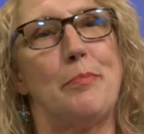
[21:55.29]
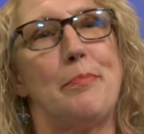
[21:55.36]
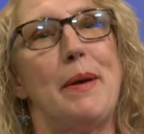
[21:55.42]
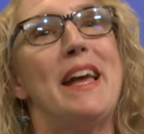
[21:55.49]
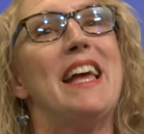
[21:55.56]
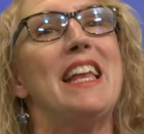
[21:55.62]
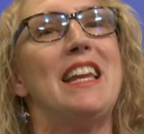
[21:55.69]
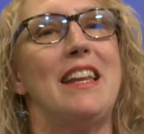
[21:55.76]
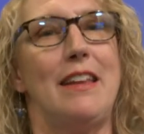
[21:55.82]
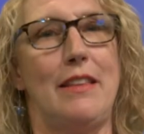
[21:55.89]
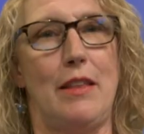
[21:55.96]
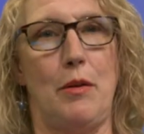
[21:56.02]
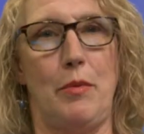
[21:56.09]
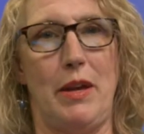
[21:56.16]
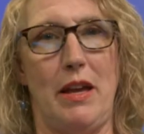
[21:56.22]
penny
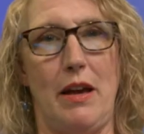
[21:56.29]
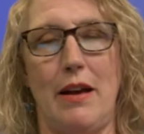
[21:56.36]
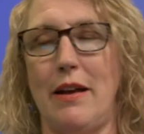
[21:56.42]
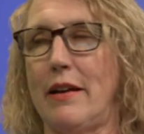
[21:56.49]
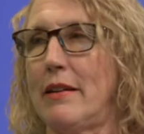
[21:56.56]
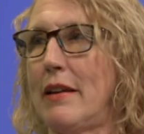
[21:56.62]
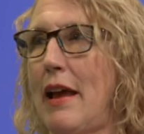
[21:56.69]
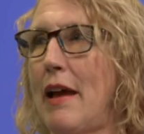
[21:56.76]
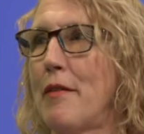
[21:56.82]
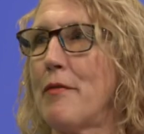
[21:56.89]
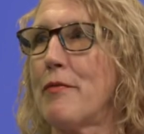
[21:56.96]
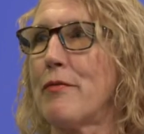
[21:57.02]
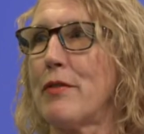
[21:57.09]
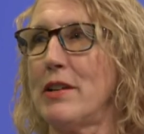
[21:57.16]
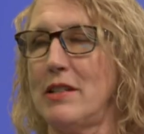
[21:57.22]
that we had,
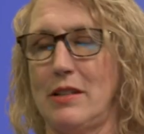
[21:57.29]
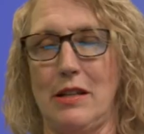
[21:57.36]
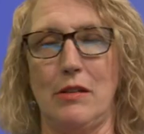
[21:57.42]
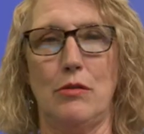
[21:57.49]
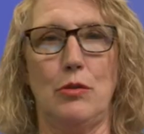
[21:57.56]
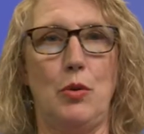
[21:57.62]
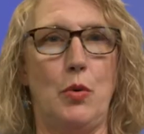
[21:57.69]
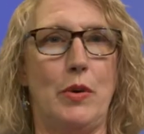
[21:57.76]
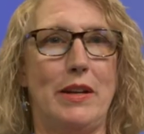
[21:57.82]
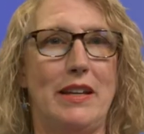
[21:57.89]
every single coin.